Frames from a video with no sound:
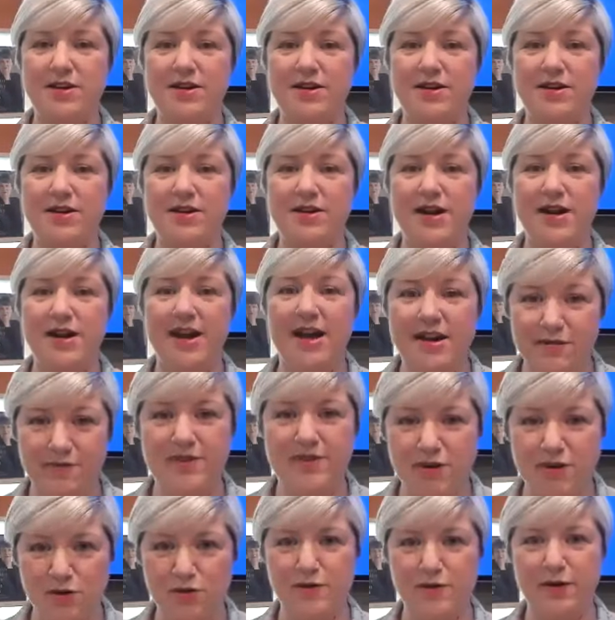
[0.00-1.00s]
and it
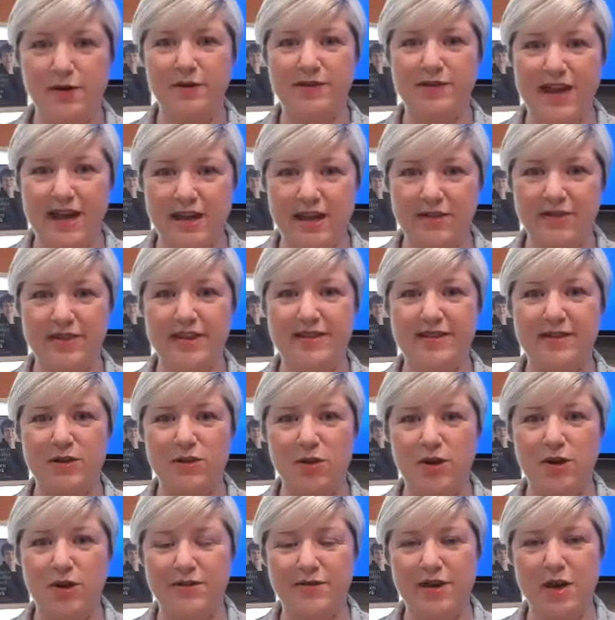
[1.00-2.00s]
still feels like there's a
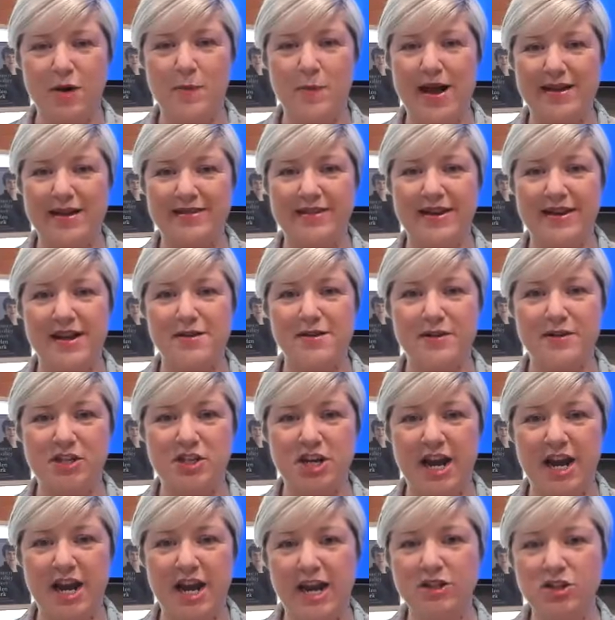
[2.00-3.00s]
lot of capacity for
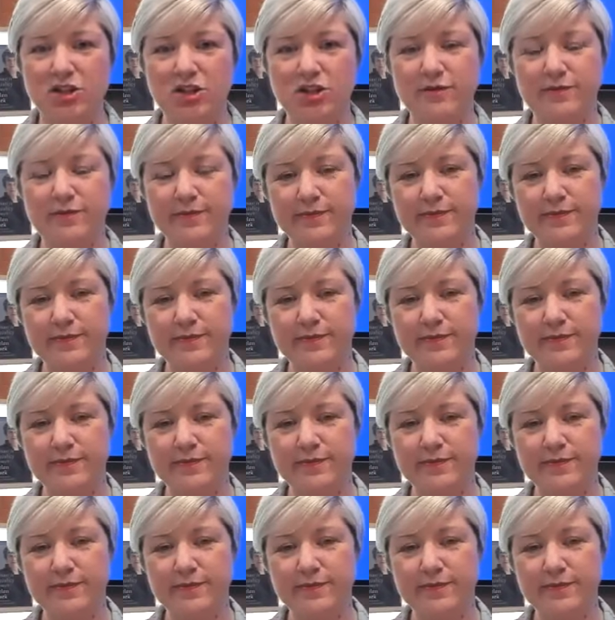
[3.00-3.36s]
change?